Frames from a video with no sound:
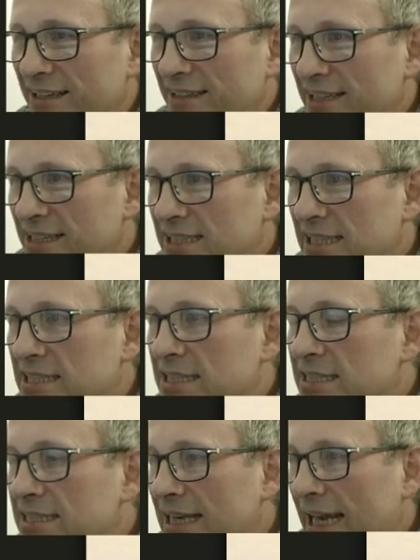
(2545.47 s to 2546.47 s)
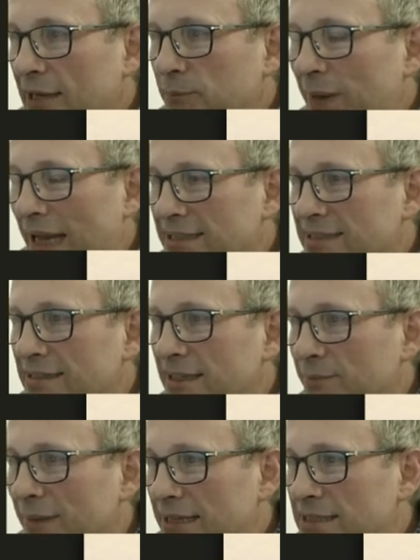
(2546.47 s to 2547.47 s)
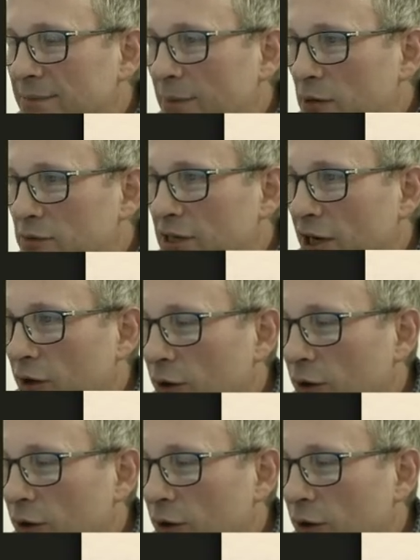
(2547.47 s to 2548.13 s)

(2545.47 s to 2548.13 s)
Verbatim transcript: This is the same pattern that Matsumoto